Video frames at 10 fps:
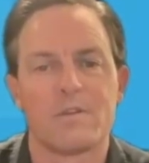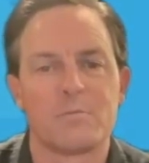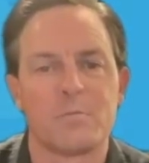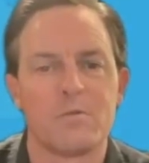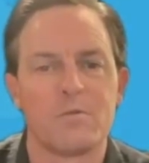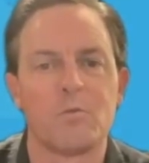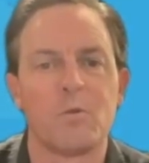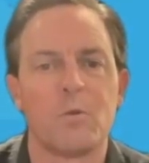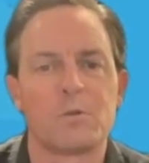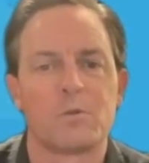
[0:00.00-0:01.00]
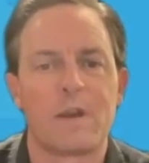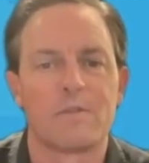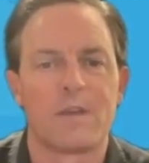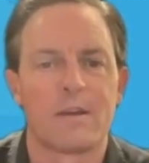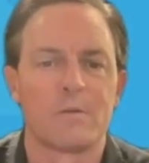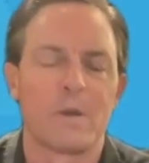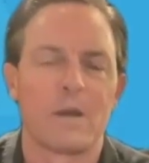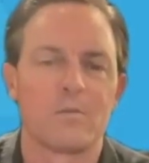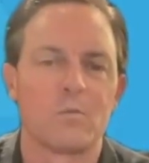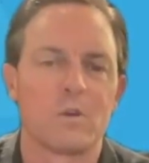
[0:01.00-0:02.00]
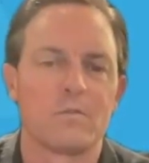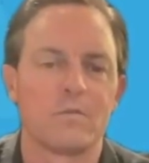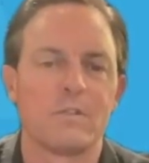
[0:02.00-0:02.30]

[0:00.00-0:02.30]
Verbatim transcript: There's been rumors around that about what